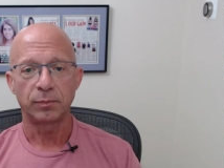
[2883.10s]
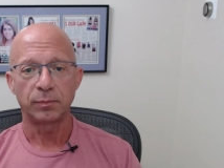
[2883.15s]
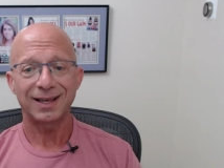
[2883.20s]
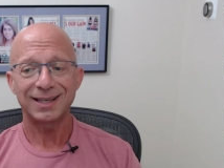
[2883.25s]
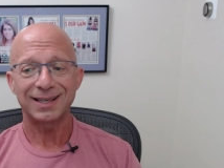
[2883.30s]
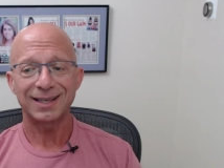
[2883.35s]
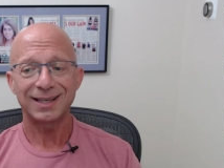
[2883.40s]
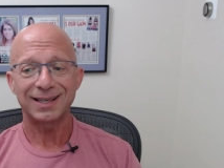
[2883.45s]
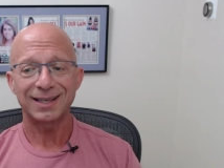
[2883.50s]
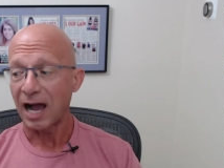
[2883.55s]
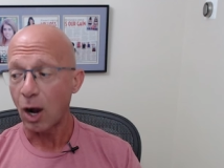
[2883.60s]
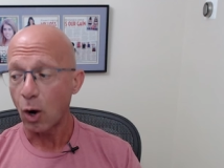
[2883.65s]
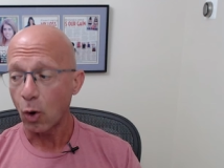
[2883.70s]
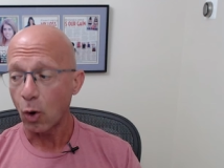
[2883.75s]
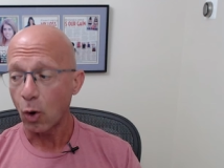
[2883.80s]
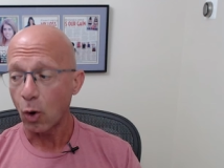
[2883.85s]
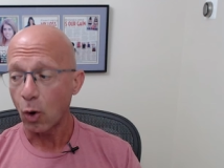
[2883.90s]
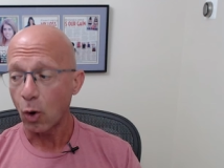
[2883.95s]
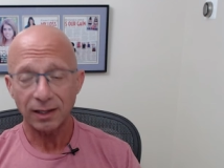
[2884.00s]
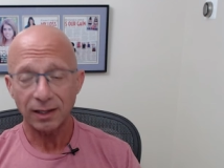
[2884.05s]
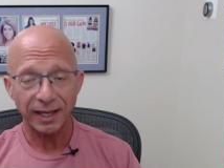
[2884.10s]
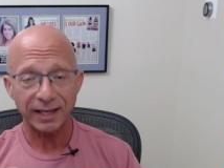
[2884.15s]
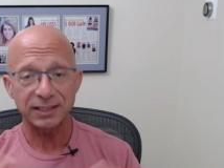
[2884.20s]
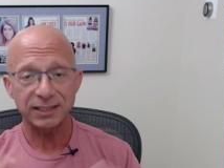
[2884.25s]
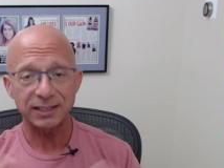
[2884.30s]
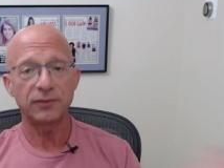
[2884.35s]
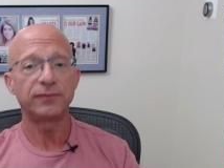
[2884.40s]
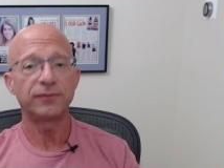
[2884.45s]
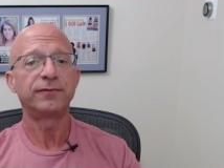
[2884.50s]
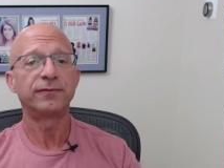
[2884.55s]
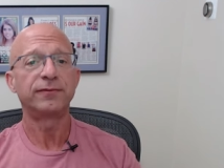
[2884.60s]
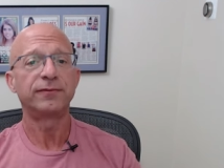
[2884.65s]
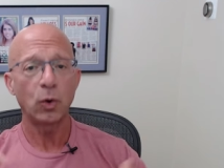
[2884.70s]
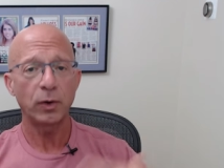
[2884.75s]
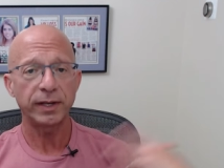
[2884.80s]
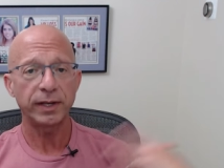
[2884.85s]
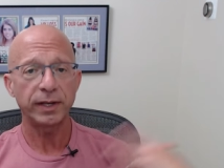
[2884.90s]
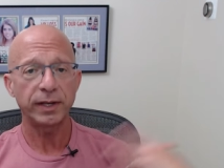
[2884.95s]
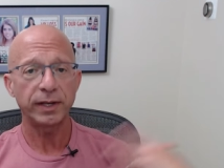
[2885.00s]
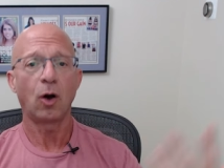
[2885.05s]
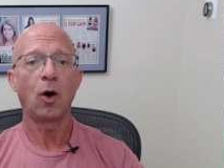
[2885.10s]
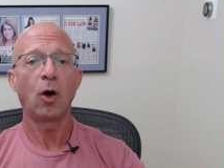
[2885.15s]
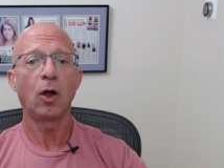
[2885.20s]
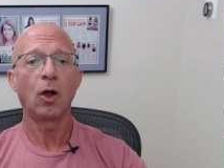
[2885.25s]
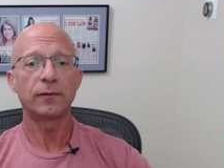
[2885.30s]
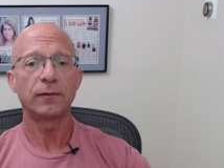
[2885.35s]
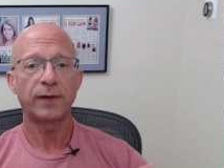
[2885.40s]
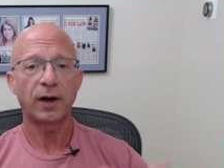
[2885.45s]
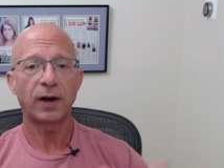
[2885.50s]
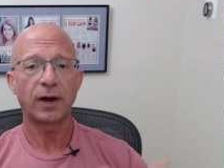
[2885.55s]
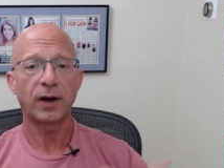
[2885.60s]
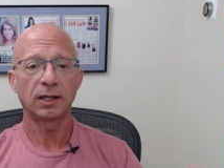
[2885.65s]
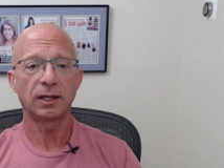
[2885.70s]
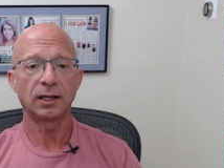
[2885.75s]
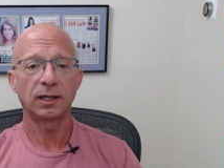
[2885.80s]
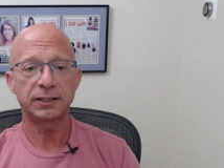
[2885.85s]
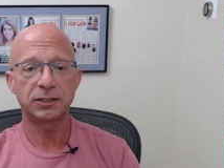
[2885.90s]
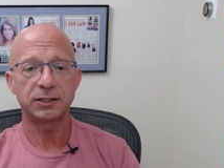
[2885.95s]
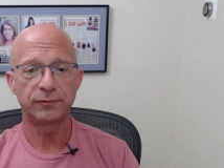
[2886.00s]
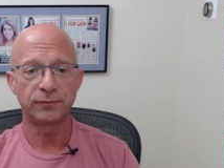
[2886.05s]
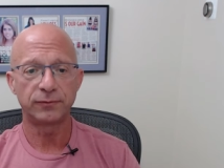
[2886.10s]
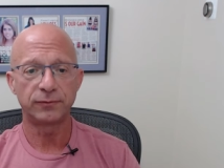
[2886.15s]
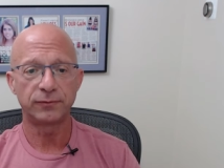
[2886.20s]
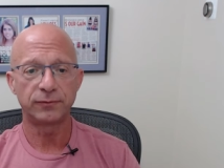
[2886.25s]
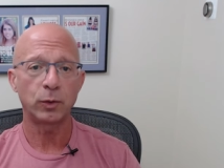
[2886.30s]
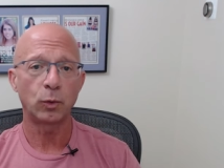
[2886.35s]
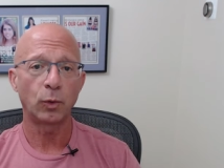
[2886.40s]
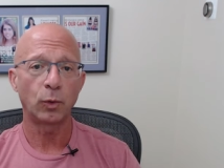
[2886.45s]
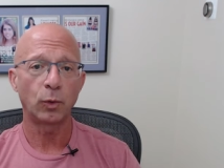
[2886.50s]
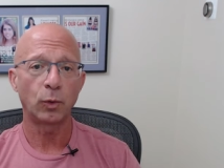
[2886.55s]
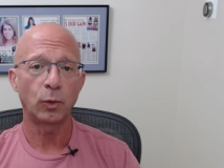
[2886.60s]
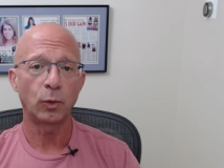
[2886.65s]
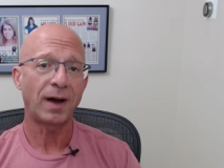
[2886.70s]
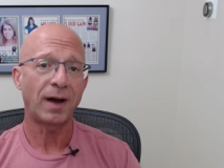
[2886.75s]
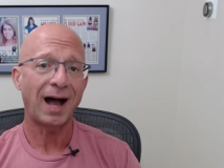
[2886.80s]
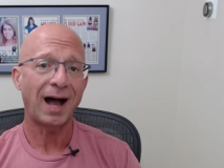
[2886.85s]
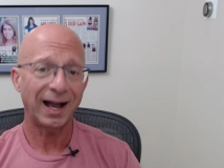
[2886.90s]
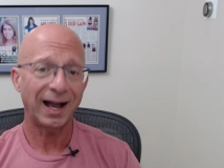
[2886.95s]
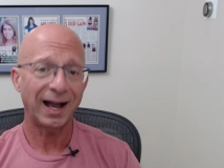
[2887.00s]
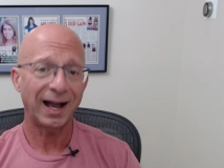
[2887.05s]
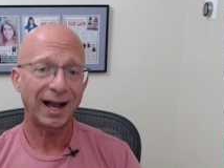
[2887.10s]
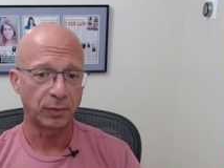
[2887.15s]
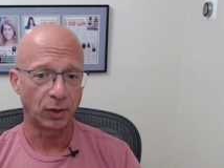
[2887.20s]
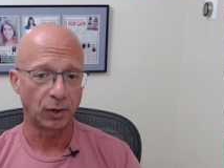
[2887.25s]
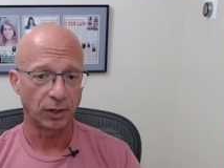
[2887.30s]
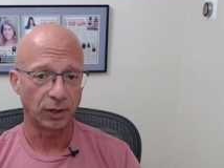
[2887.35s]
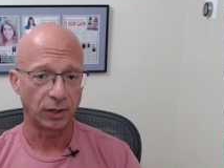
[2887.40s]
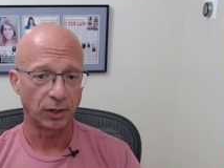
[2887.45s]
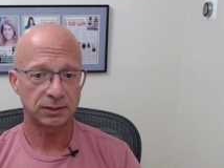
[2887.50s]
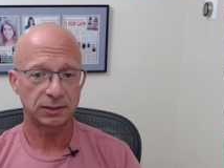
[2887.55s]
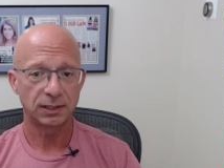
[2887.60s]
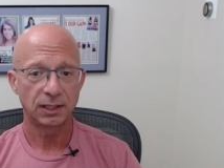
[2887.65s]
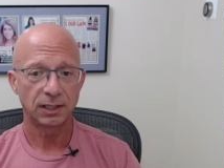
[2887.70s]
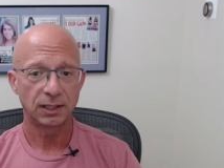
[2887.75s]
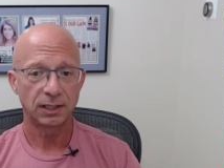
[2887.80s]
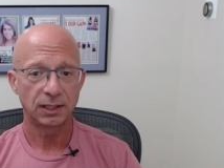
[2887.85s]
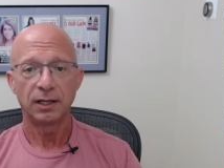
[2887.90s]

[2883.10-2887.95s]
plus our collective voting, all of our collective voting with our pocketbooks,